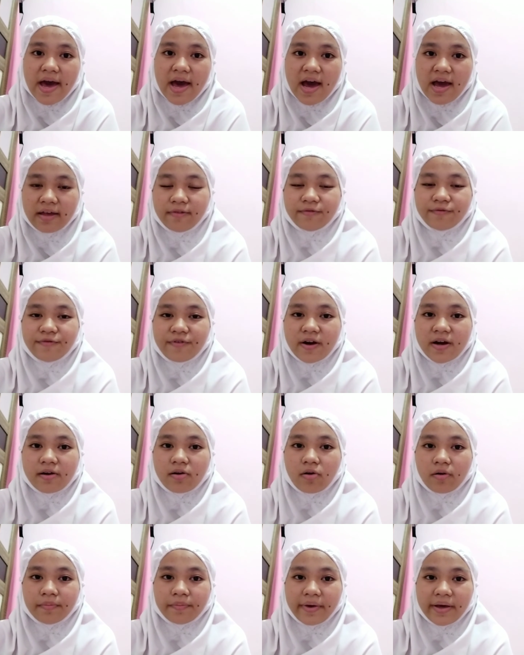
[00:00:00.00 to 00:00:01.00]

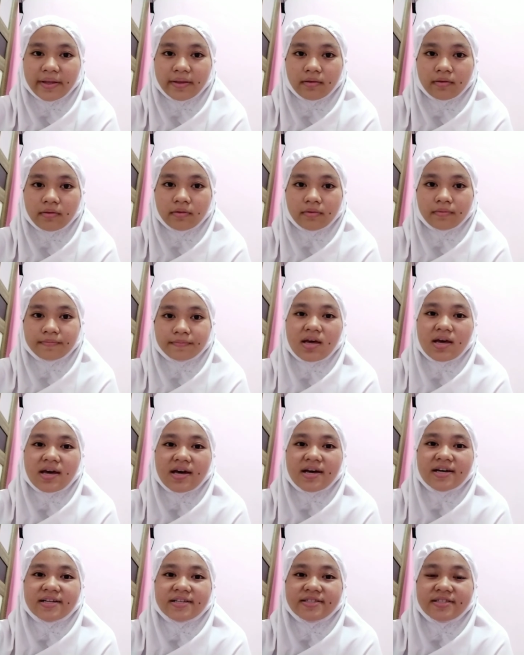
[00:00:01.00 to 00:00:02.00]
environment.
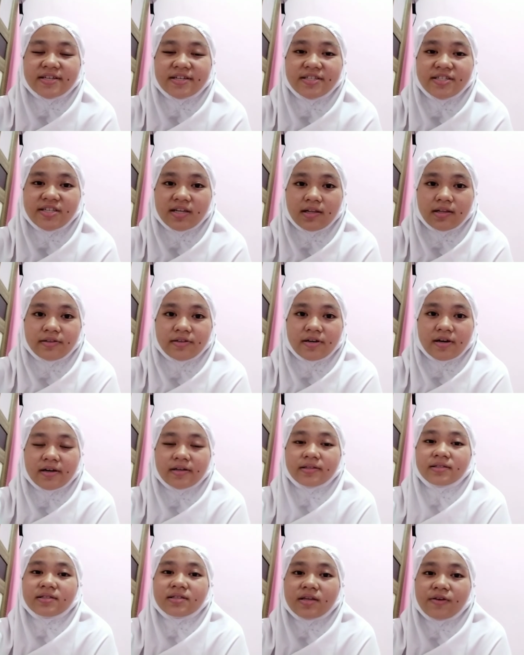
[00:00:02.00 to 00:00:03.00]
The
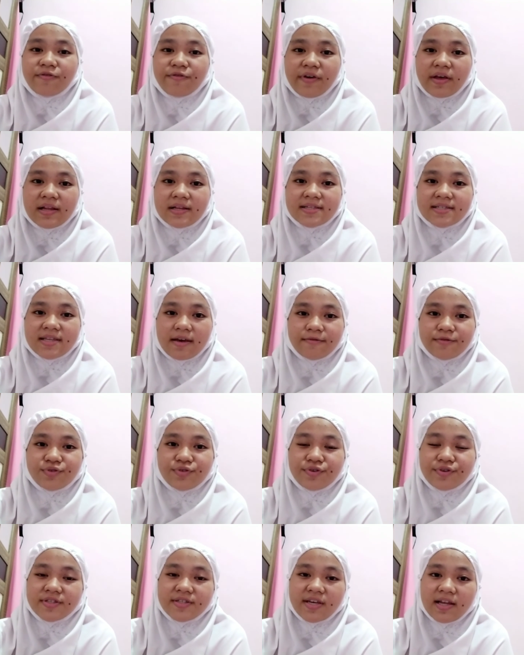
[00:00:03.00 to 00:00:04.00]
children feel safe
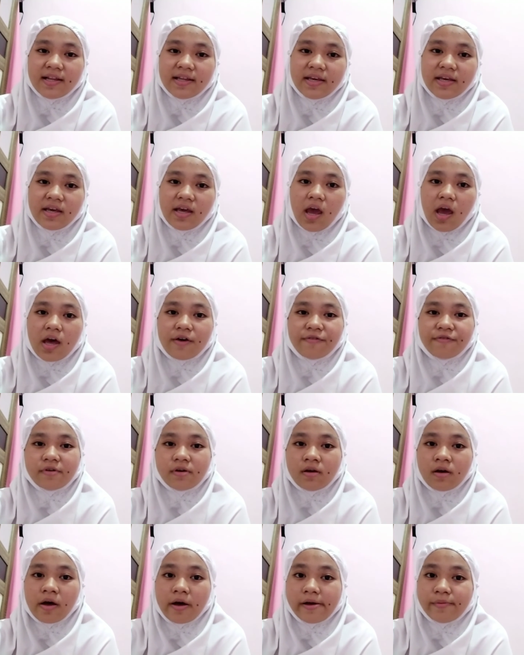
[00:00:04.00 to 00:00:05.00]
socially, have
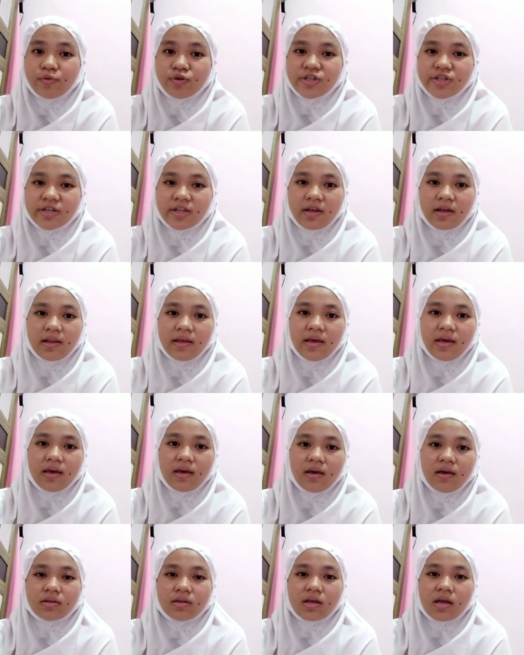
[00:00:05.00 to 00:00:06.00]
emotionally,
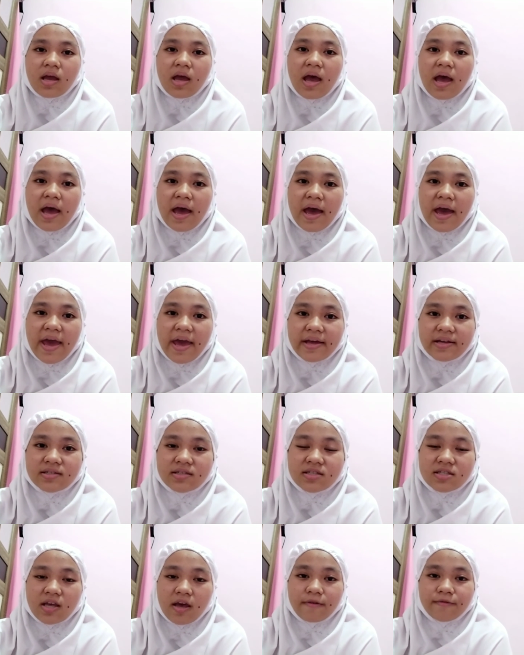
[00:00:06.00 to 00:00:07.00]

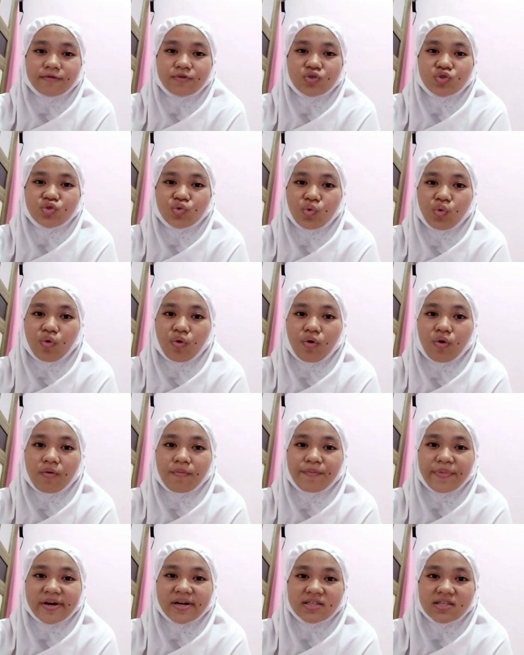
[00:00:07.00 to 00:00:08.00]
and safe to
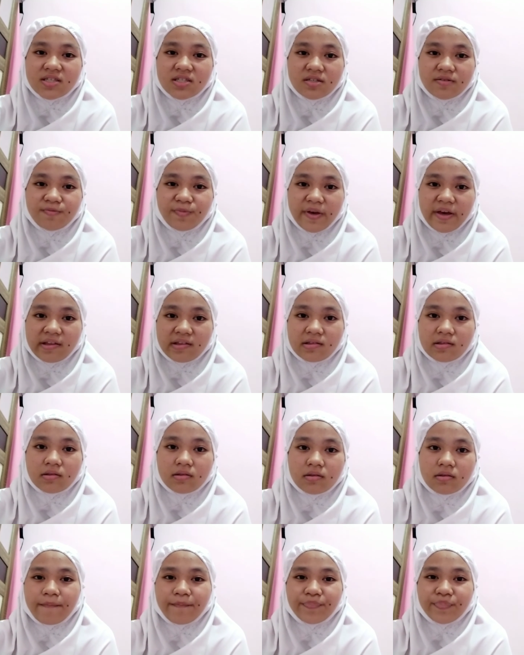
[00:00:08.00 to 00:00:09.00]
participate
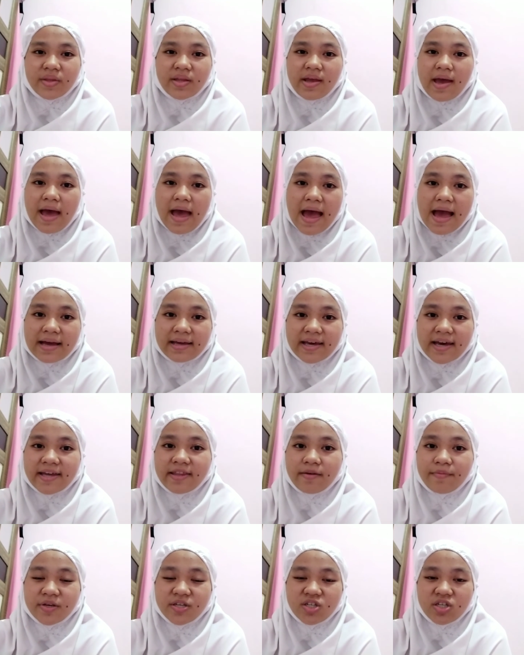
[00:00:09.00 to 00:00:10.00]

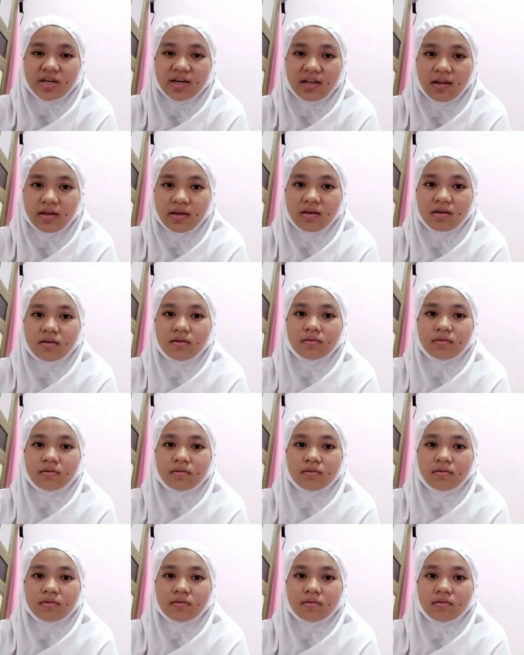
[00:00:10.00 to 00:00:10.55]
academically.